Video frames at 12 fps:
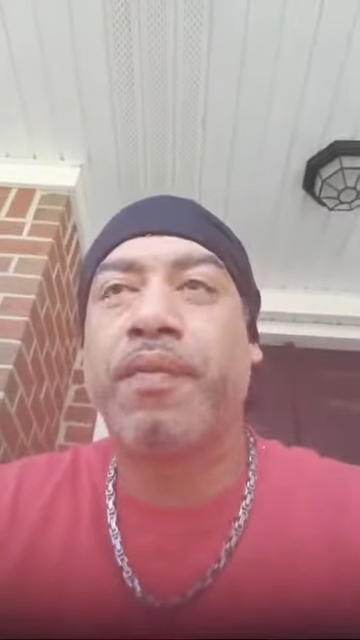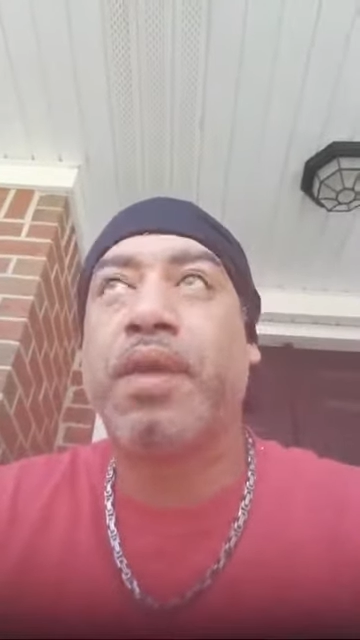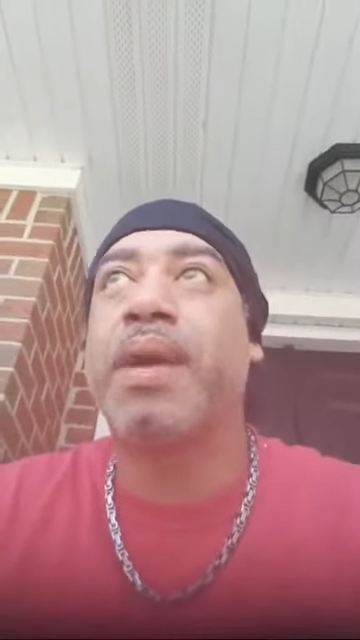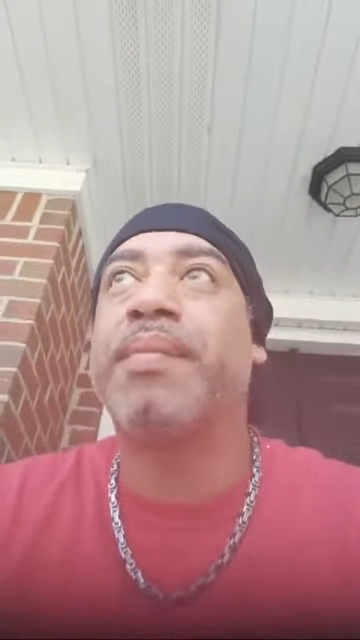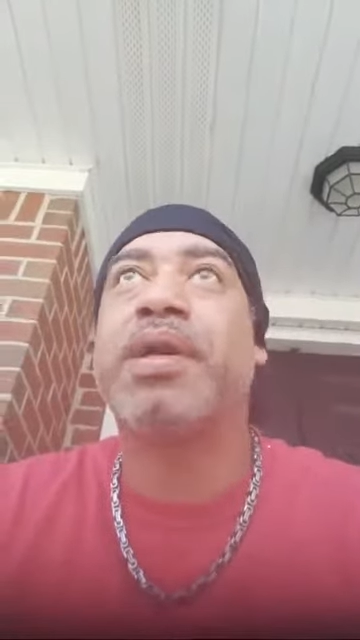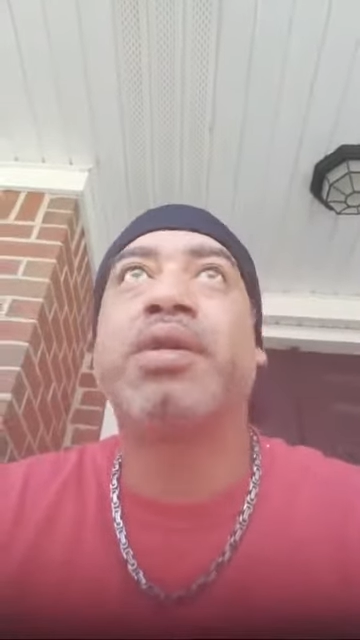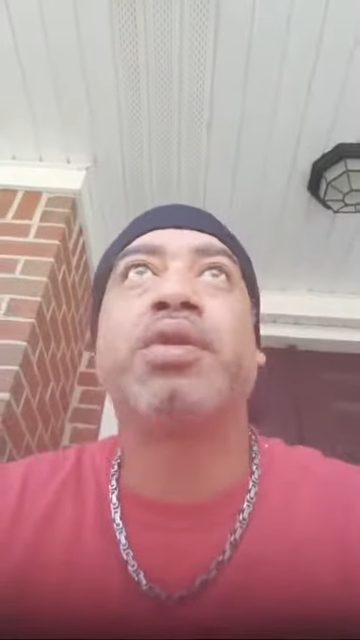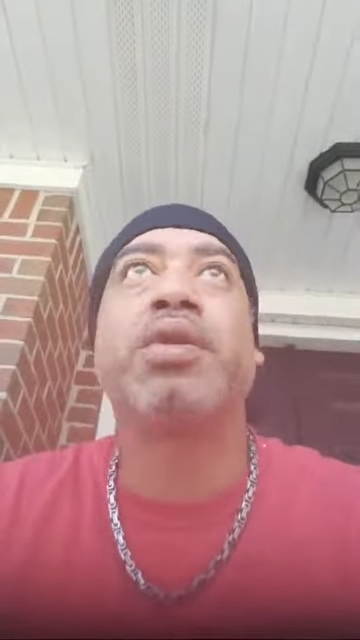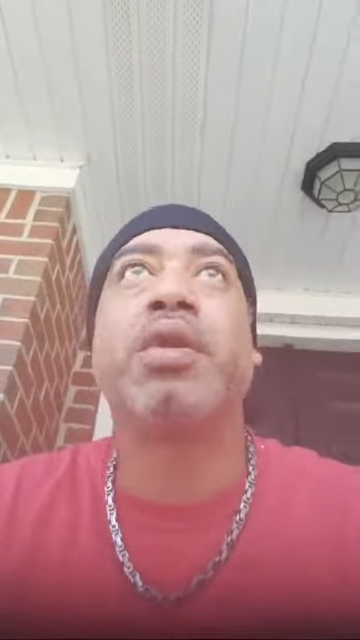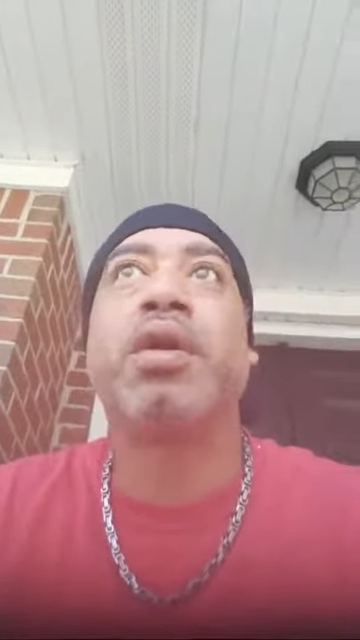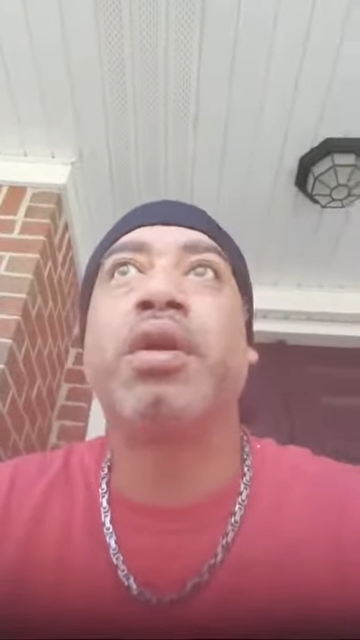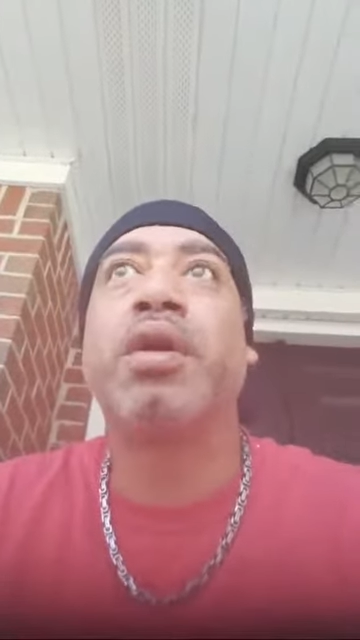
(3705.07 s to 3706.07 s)
that means
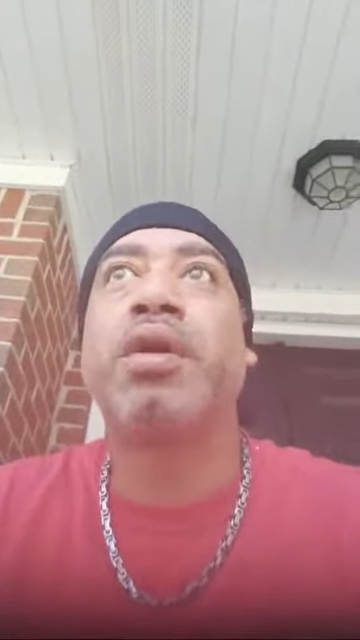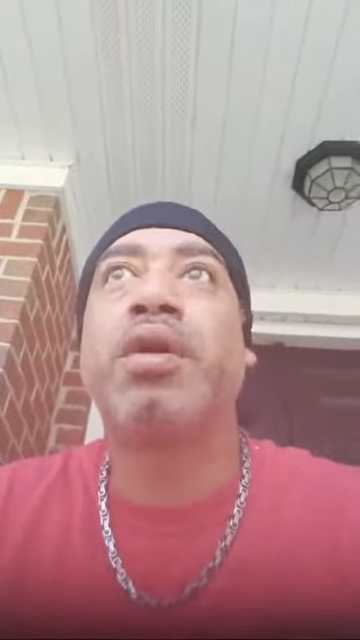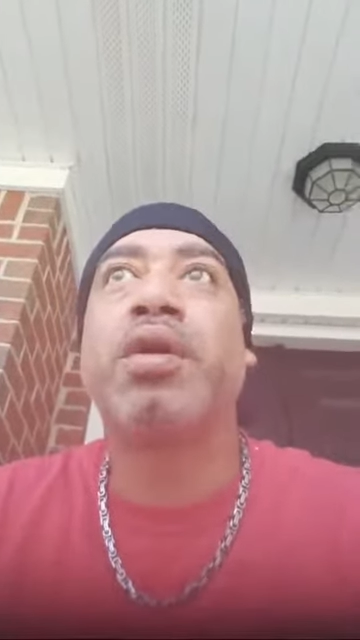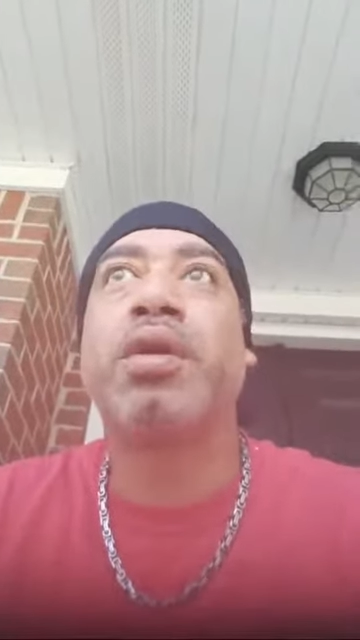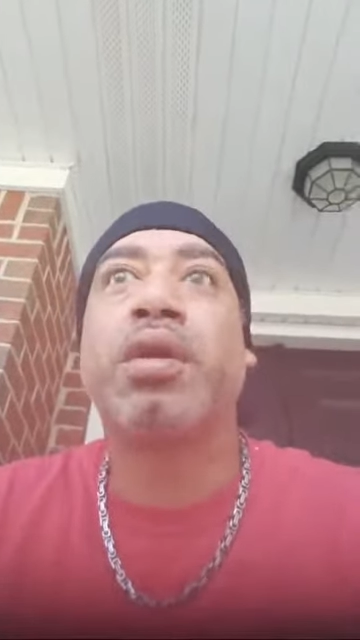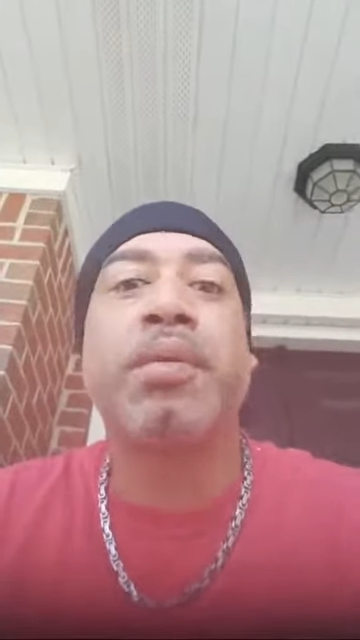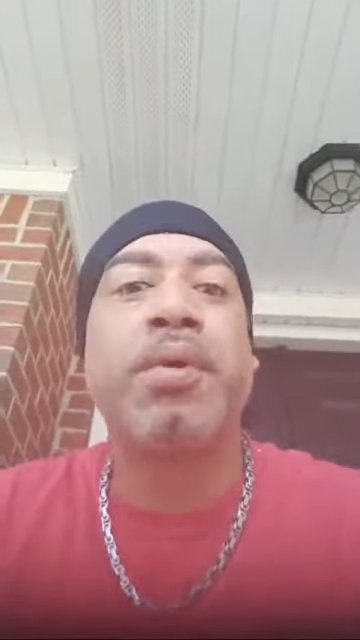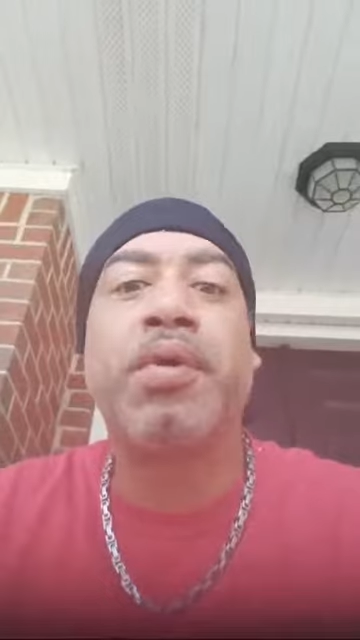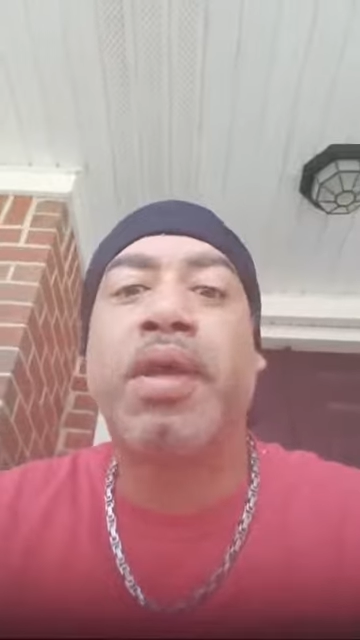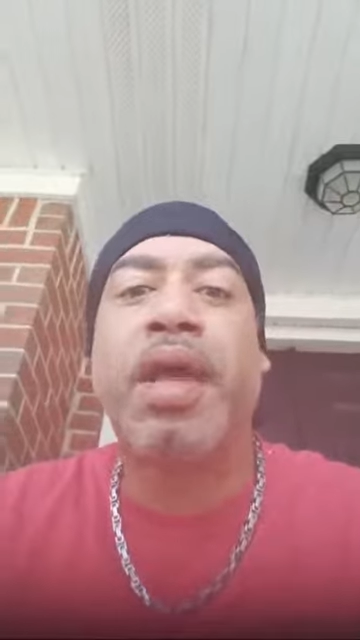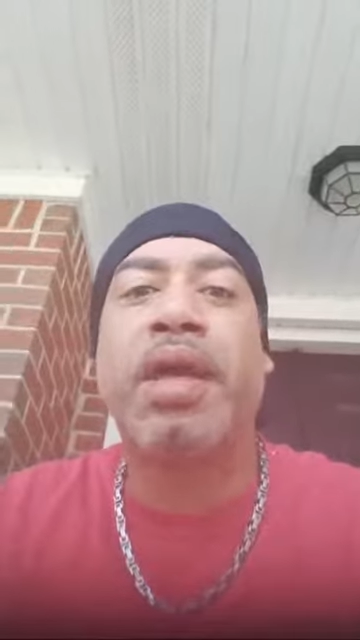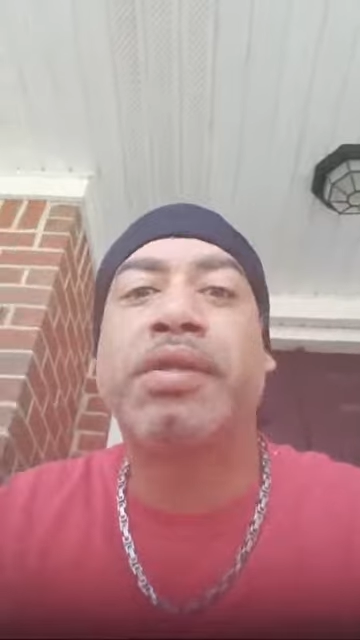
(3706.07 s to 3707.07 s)
the
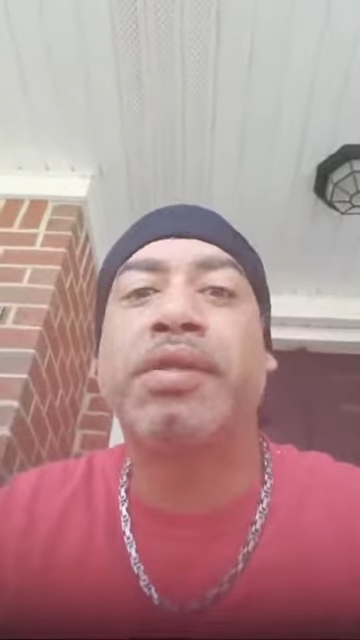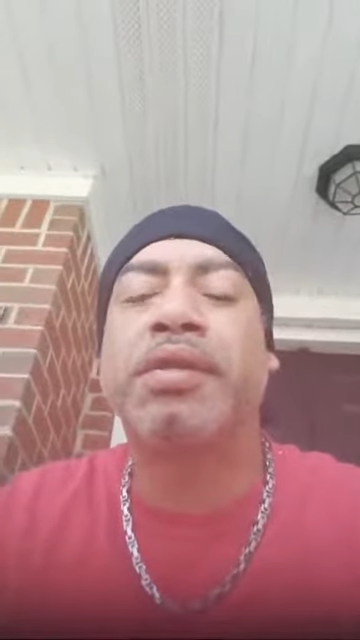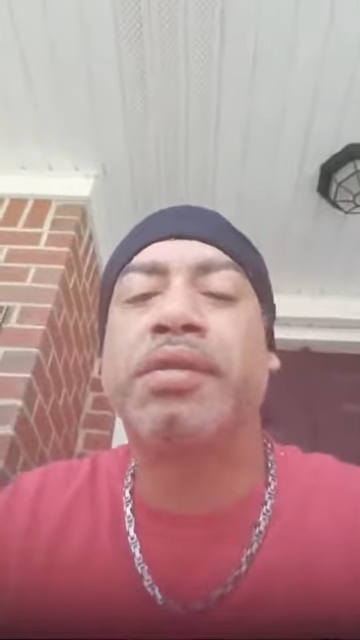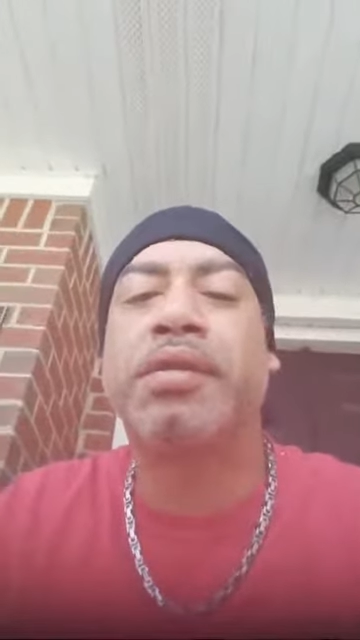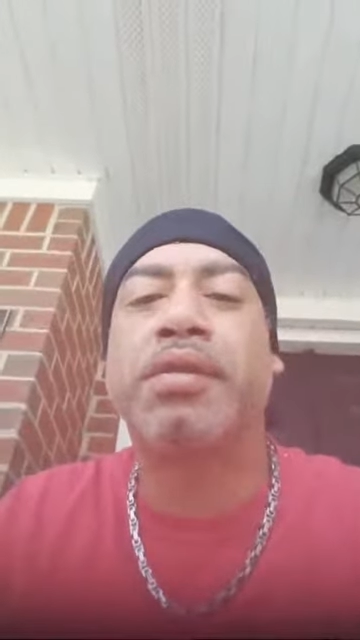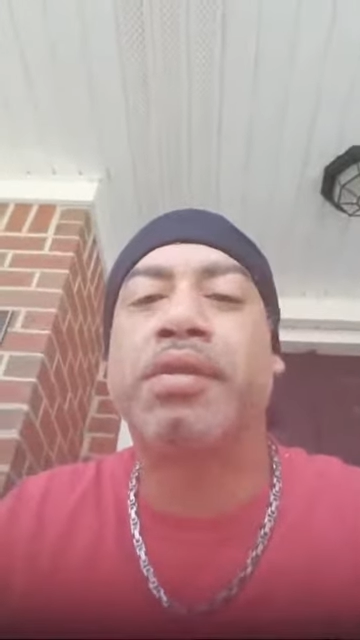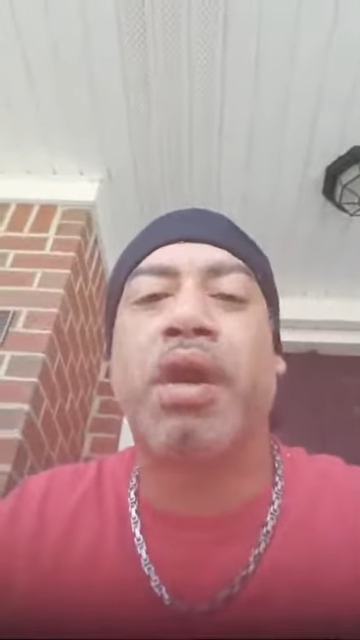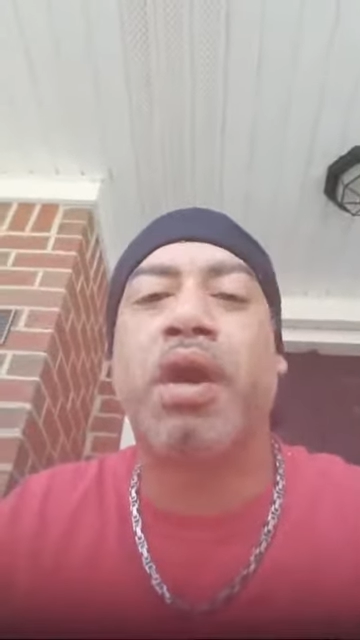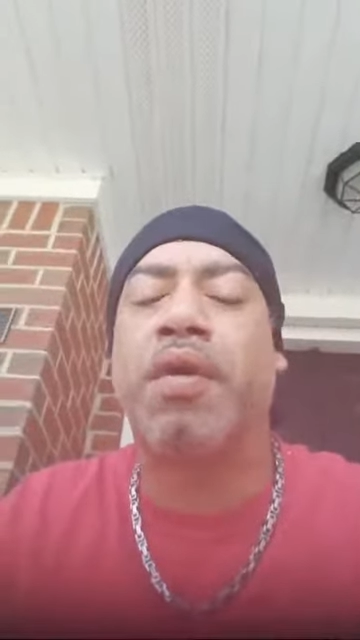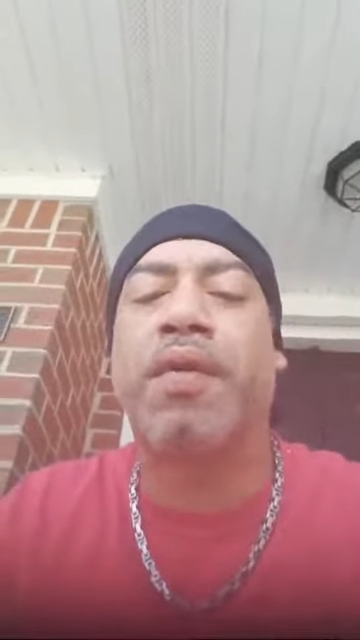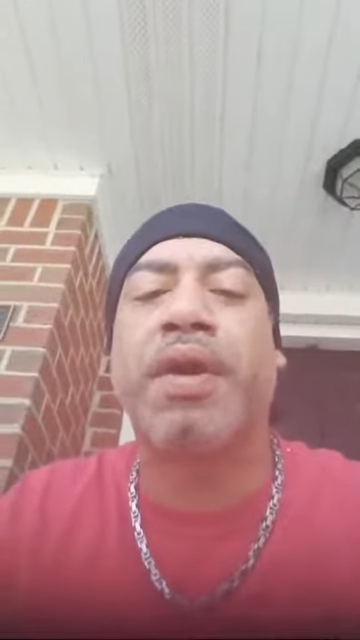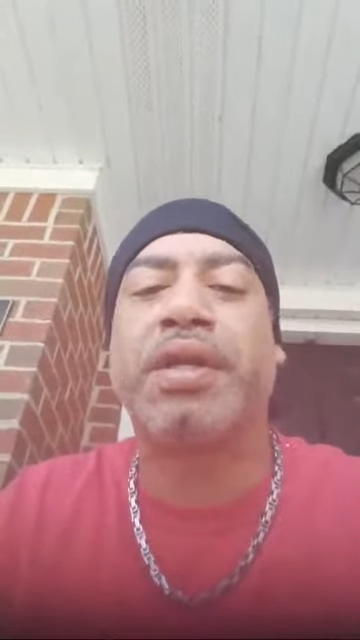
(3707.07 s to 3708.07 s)
communication is
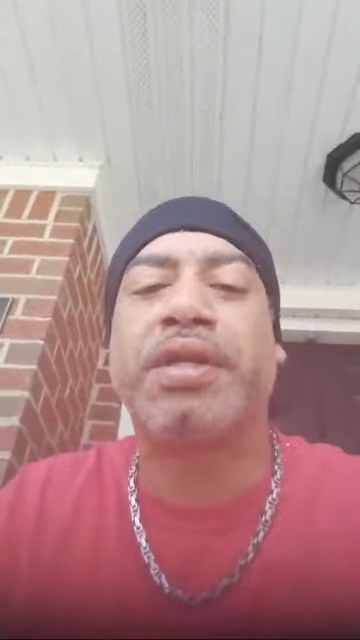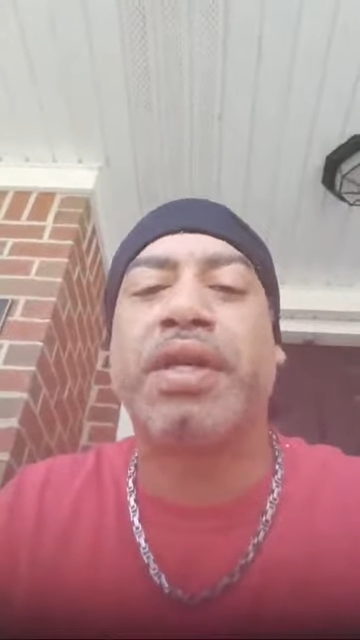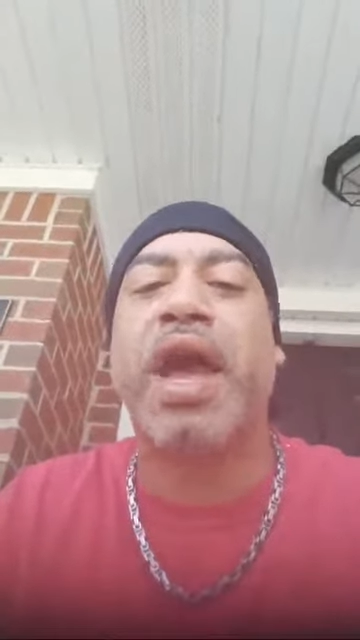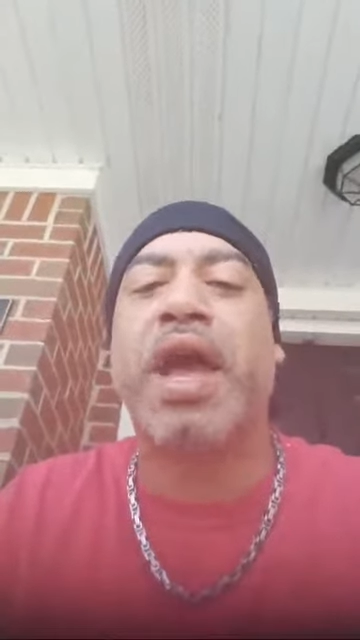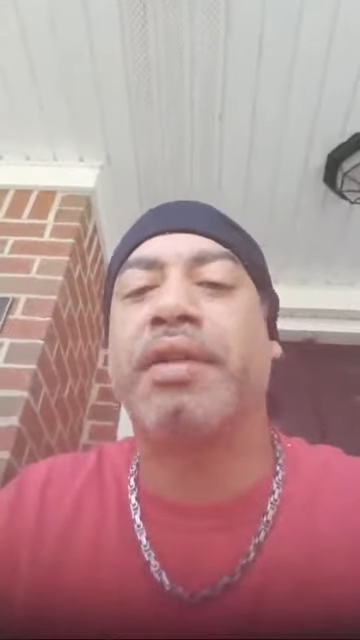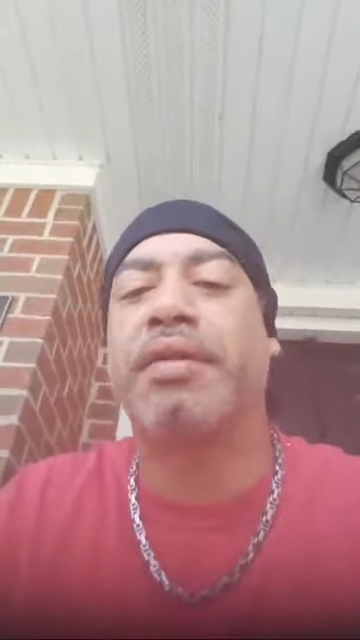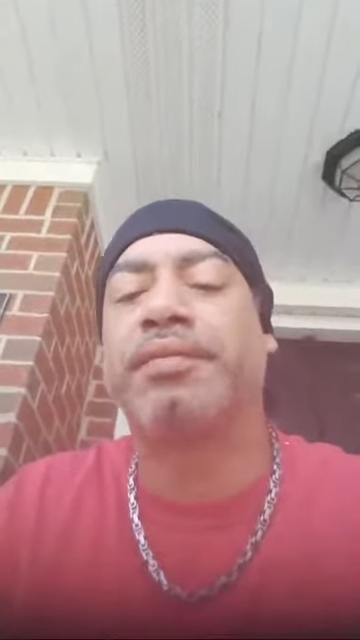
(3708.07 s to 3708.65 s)
already shot.